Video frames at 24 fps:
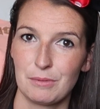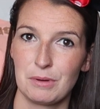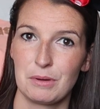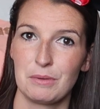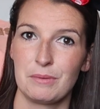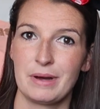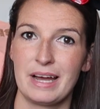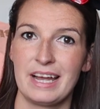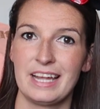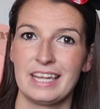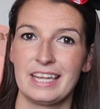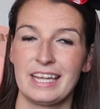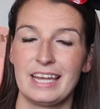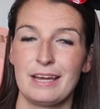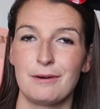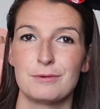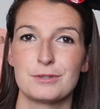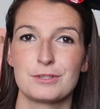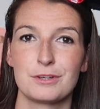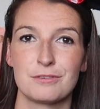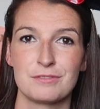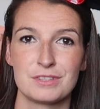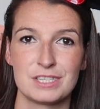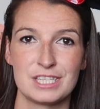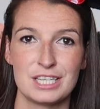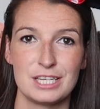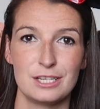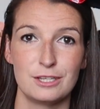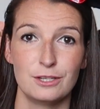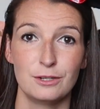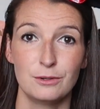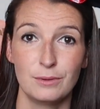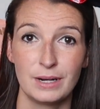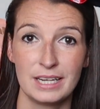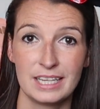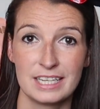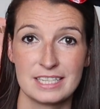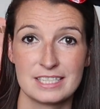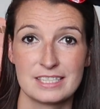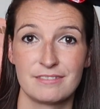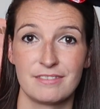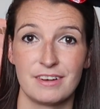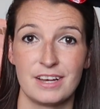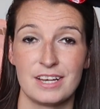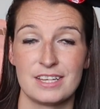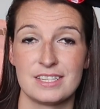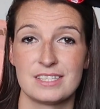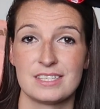that we went, it was obviously Luella's
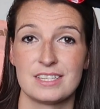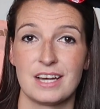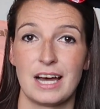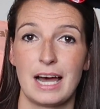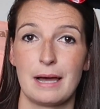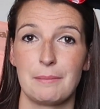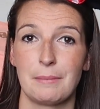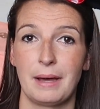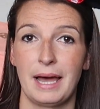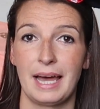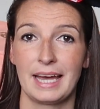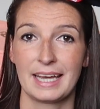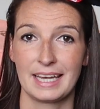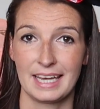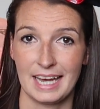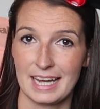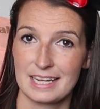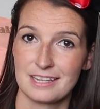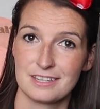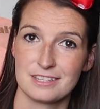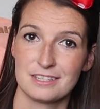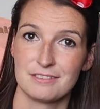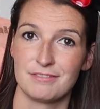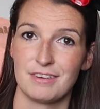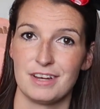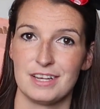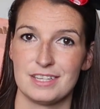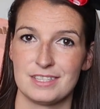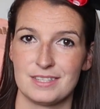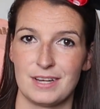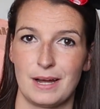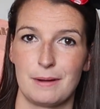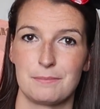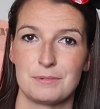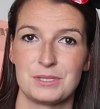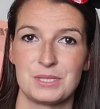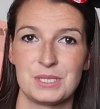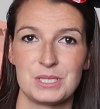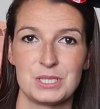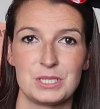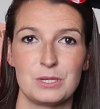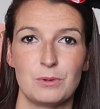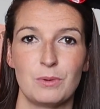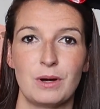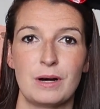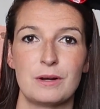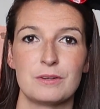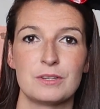first time and Caden's first time to
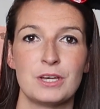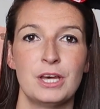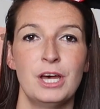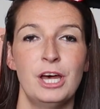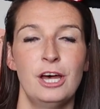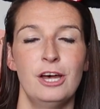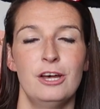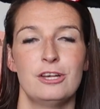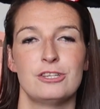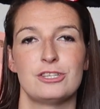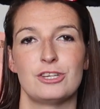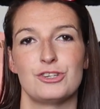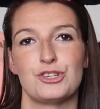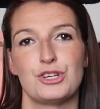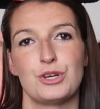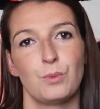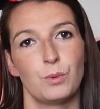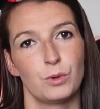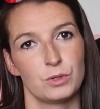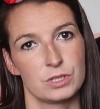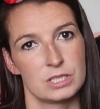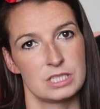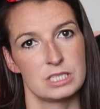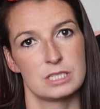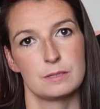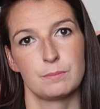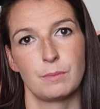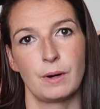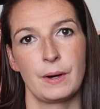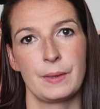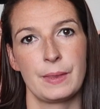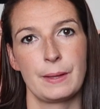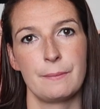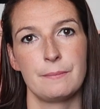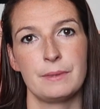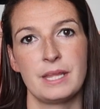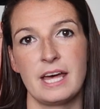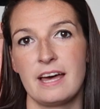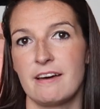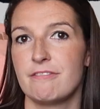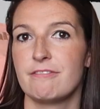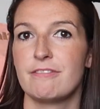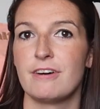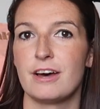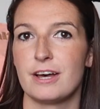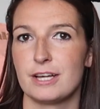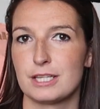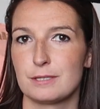Disney World, so she wanted to buy them their
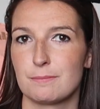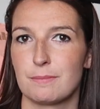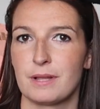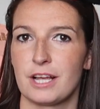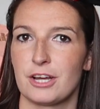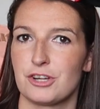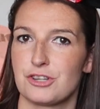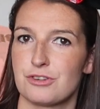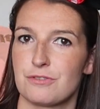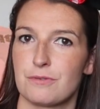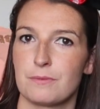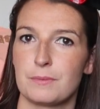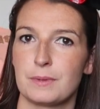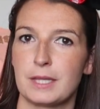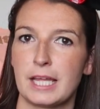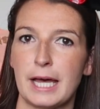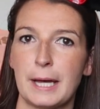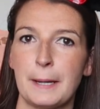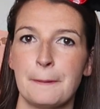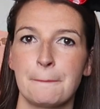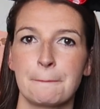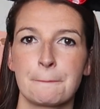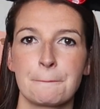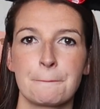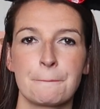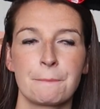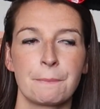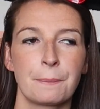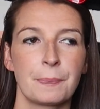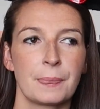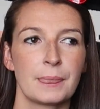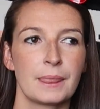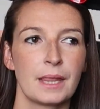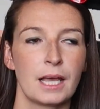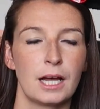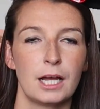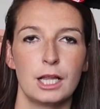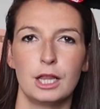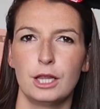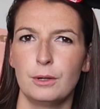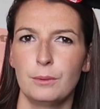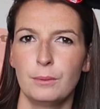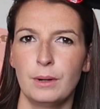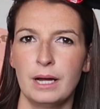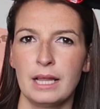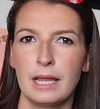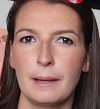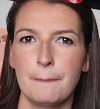first plush from there.
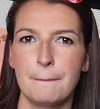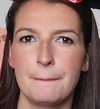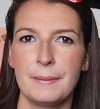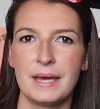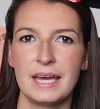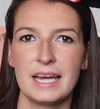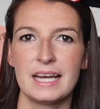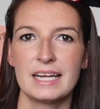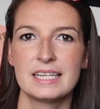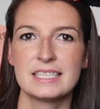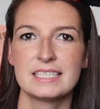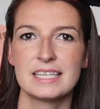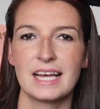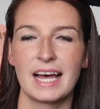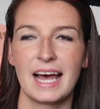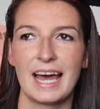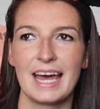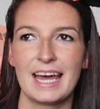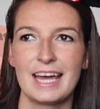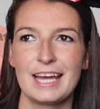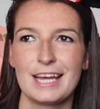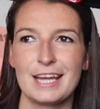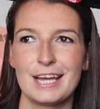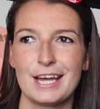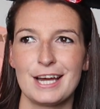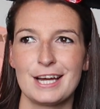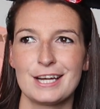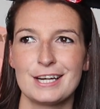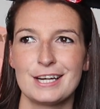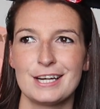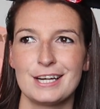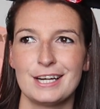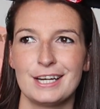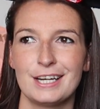Luella picked a